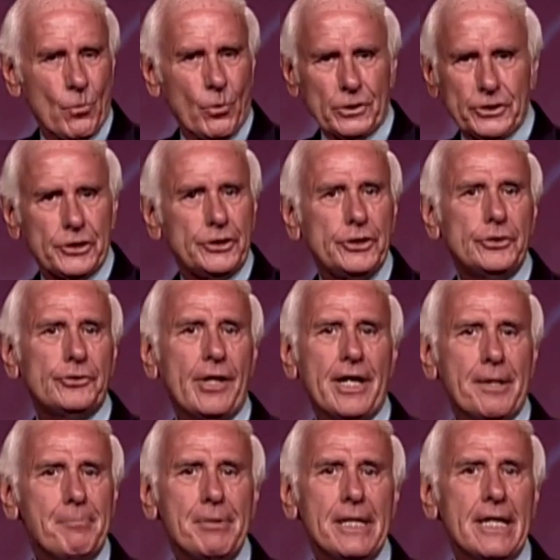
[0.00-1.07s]
What should you
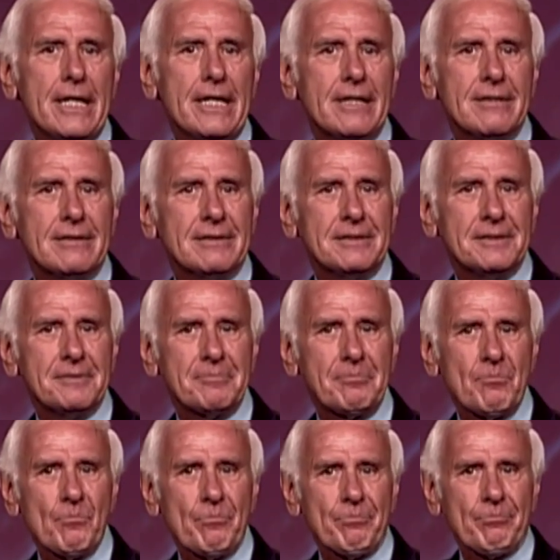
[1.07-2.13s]
try to be?
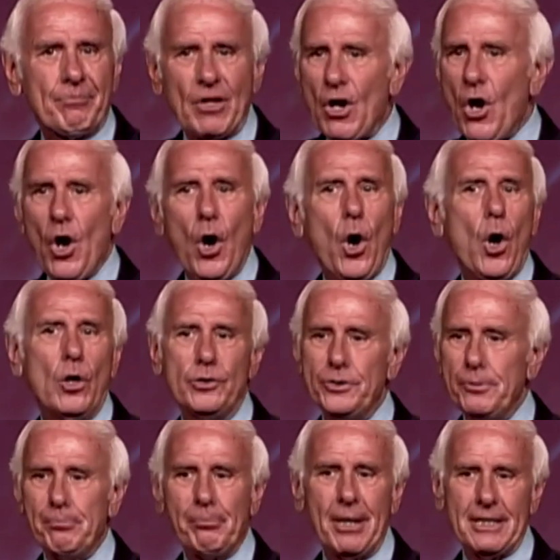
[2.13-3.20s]
All
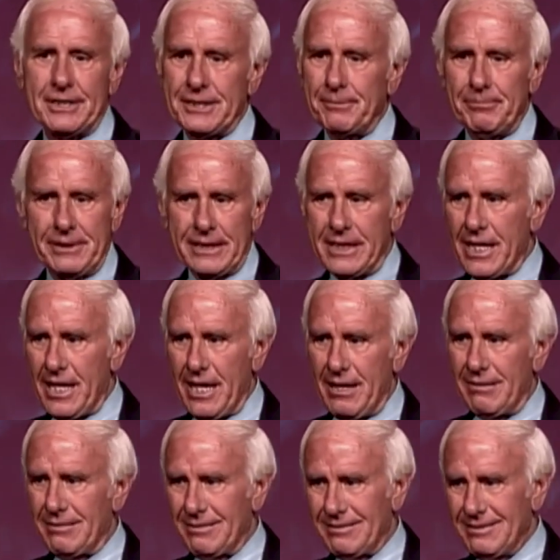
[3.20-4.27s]
you possibly
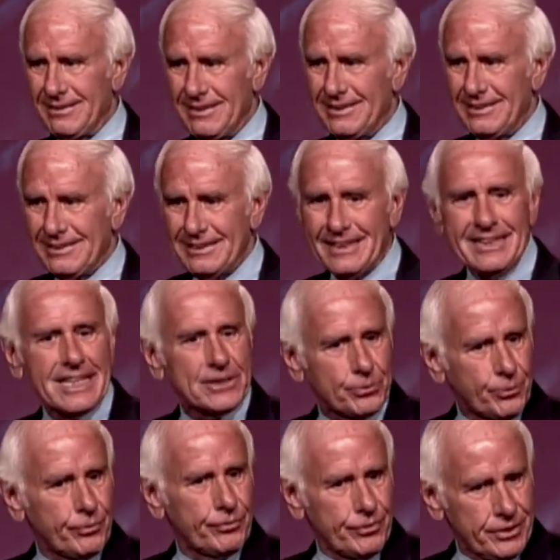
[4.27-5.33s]
can. And
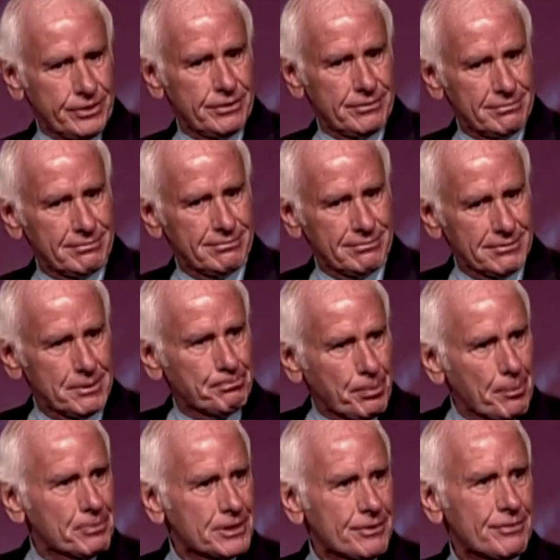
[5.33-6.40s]
that's the
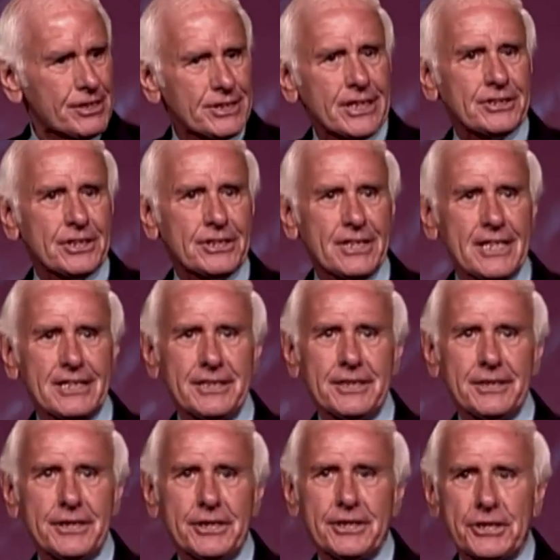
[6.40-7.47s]
purpose of this exercise,
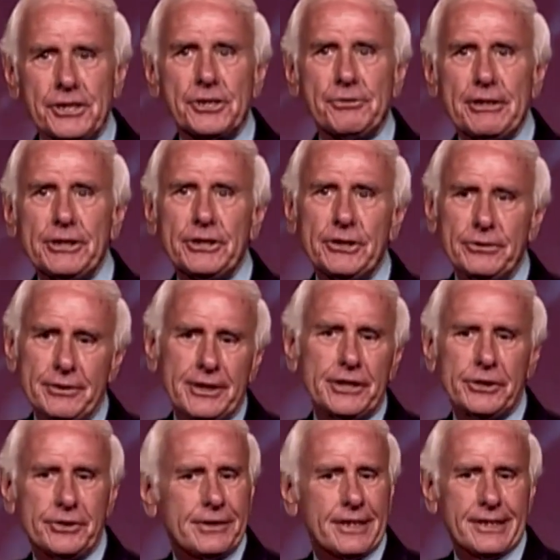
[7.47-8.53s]
is just to stretch you,
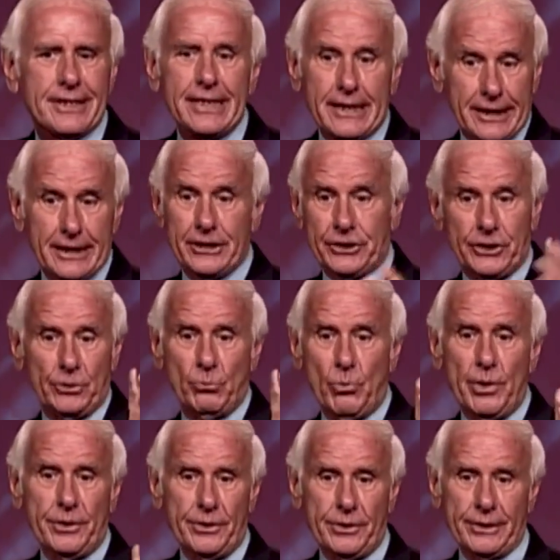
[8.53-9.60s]
get you to think, get you to
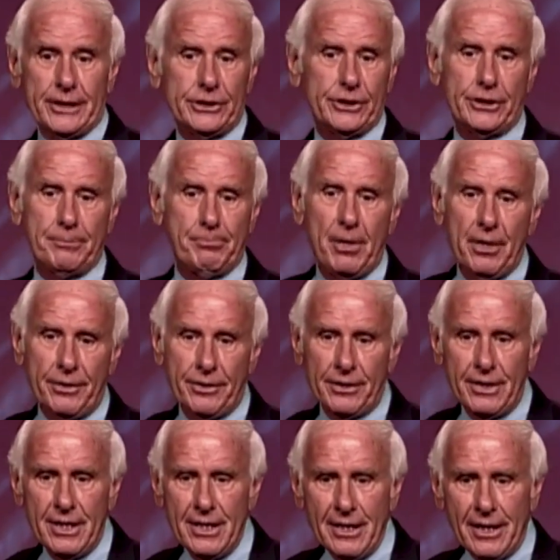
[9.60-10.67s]
wonder, get you to
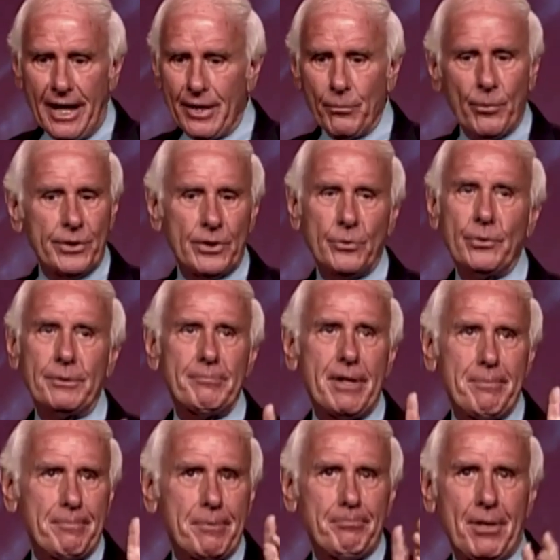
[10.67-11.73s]
ponder. I wonder what
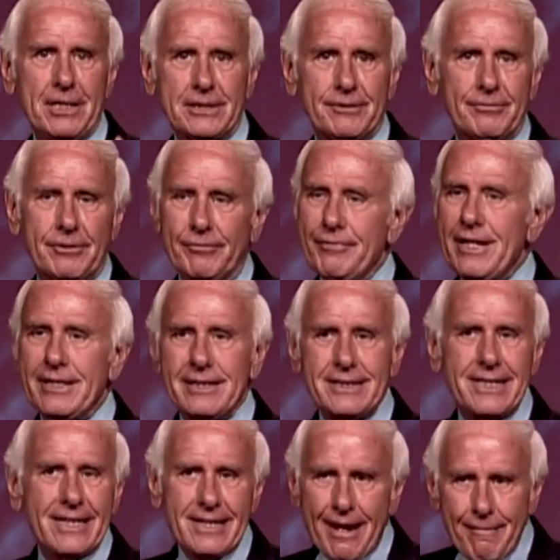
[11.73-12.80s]
might be possible. If I
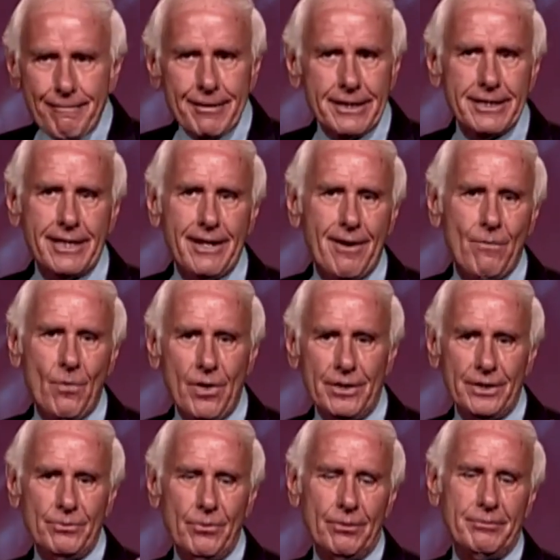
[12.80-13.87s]
could get everything I
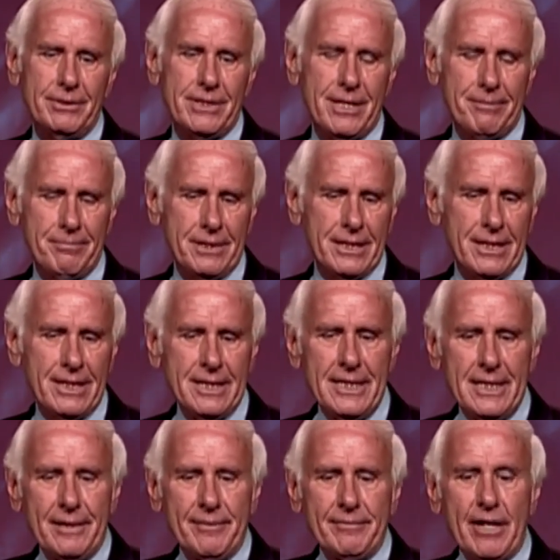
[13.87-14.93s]
wanted, what would that be?
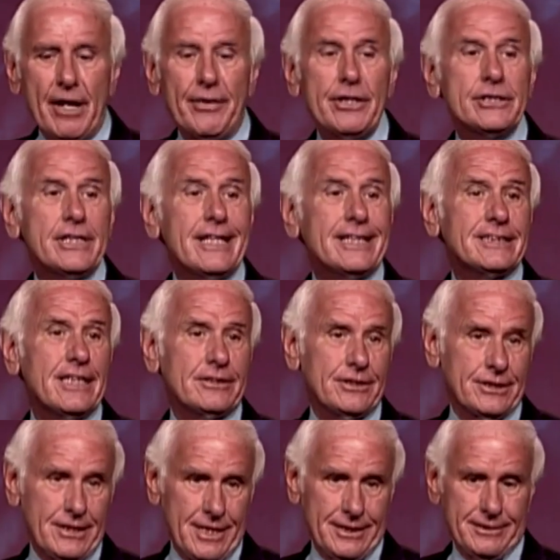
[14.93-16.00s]
Now here's the next
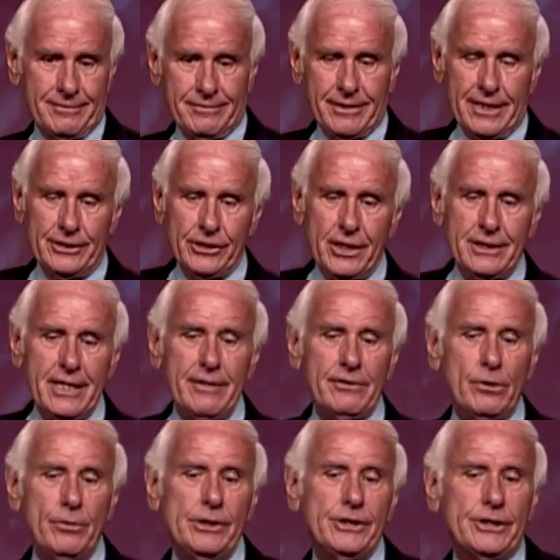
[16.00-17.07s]
exercise. Okay, jot
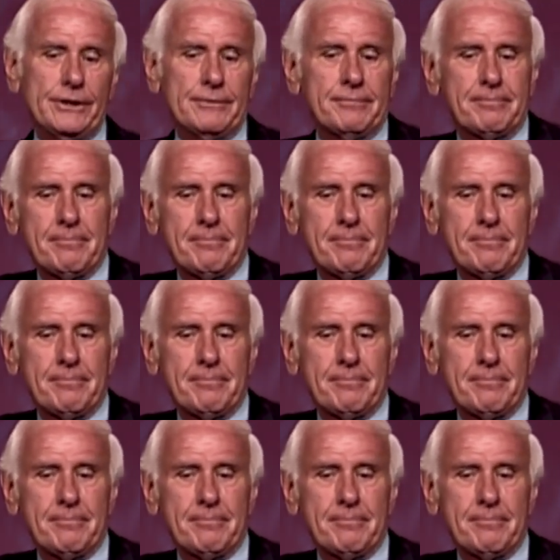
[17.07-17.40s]
down the question.